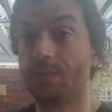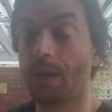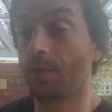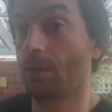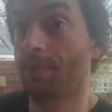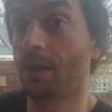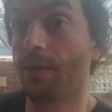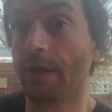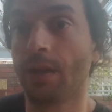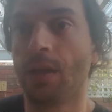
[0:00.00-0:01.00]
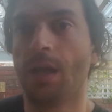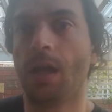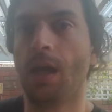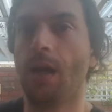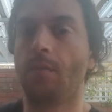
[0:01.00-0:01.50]
why I won't be going.
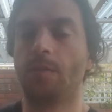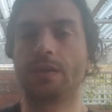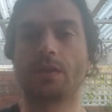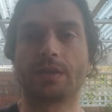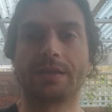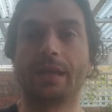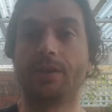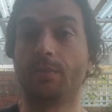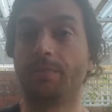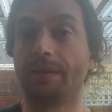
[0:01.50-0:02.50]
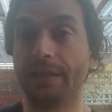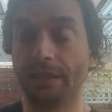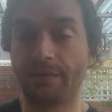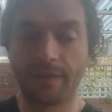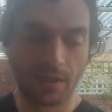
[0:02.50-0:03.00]
It's not to say I don't
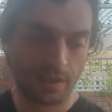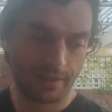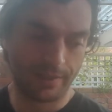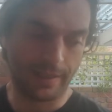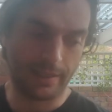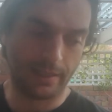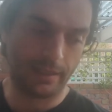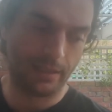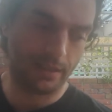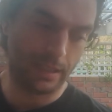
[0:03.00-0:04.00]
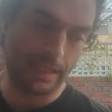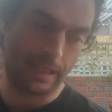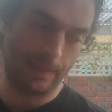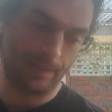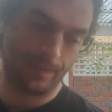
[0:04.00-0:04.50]
believe that
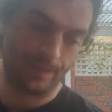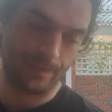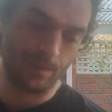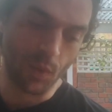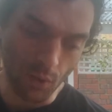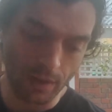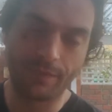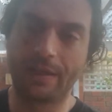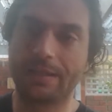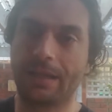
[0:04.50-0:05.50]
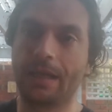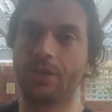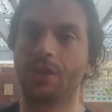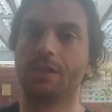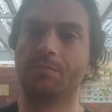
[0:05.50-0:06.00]
more
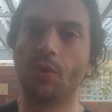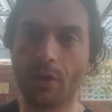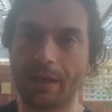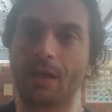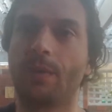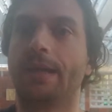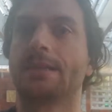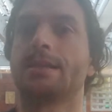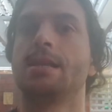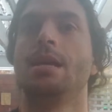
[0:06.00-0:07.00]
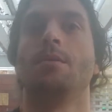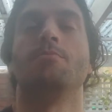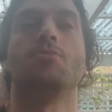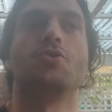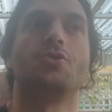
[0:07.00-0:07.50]
investigations, more inquests,
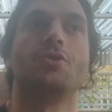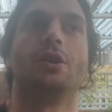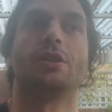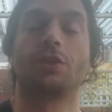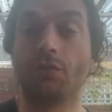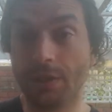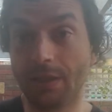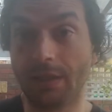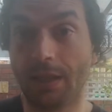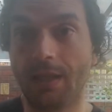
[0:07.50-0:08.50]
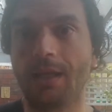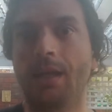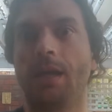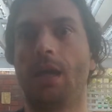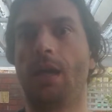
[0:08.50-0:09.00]
more scrutiny
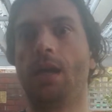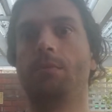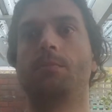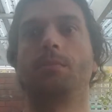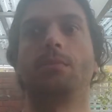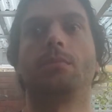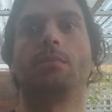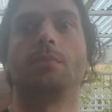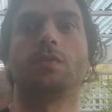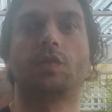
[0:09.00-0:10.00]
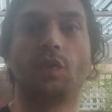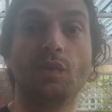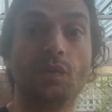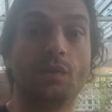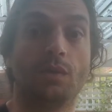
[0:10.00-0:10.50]

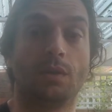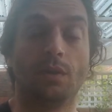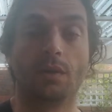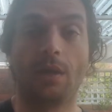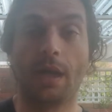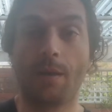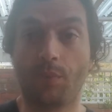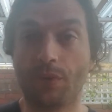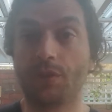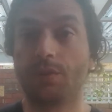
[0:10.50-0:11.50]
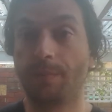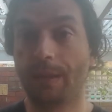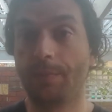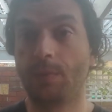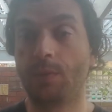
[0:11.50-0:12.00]
to Aboriginal
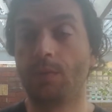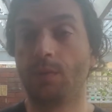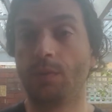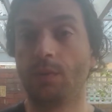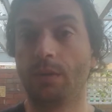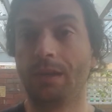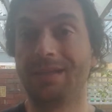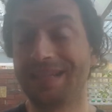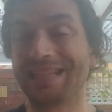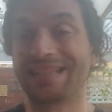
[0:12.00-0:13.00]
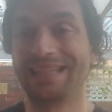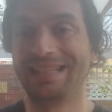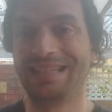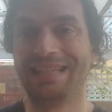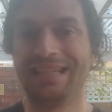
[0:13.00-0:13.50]
people in
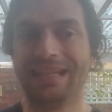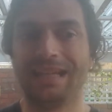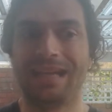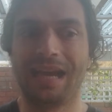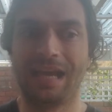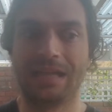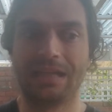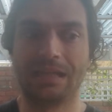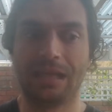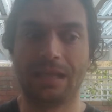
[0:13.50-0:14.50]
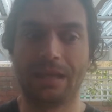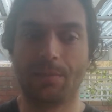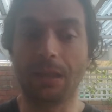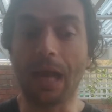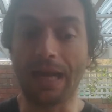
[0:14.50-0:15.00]
custody and their
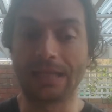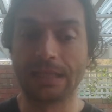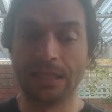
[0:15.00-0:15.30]
plight